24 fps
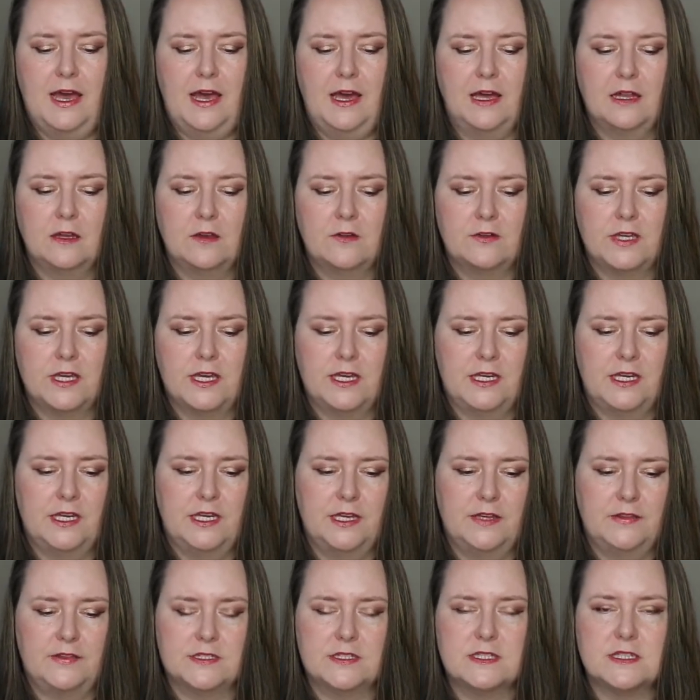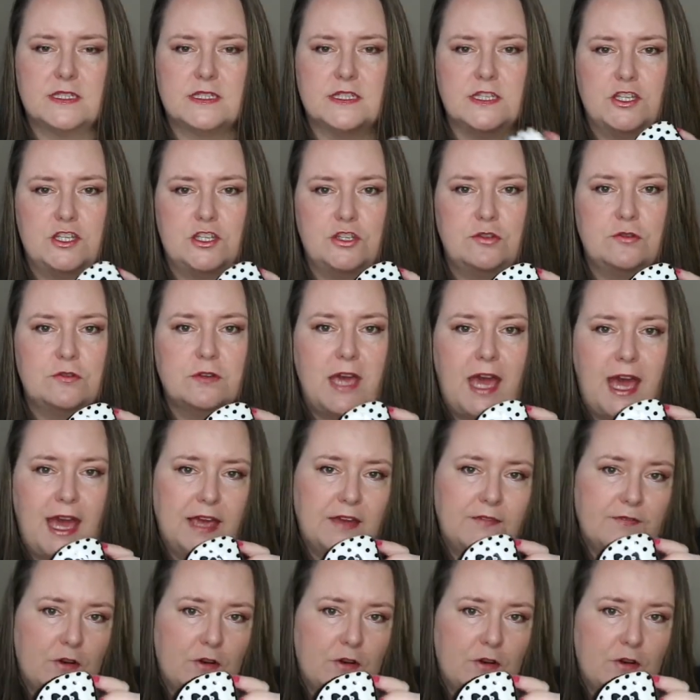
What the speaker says: Hello Kitty, and this is the UK